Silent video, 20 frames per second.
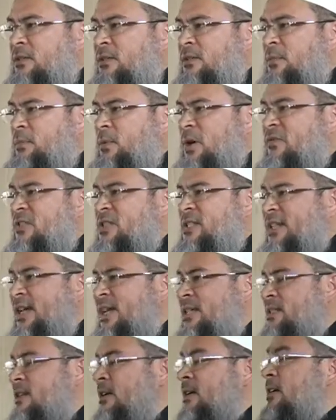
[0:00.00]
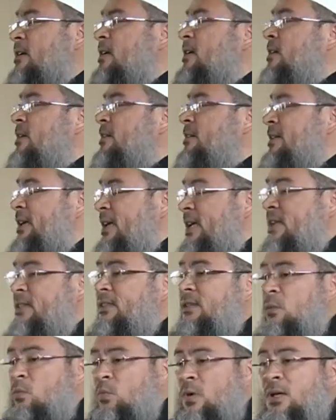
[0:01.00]
The Prophet says, take
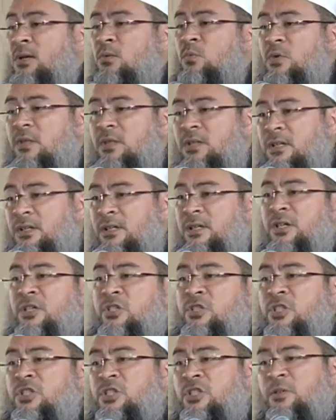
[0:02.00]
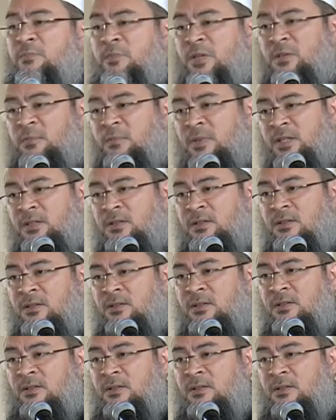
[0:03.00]
the one with the religious commitment,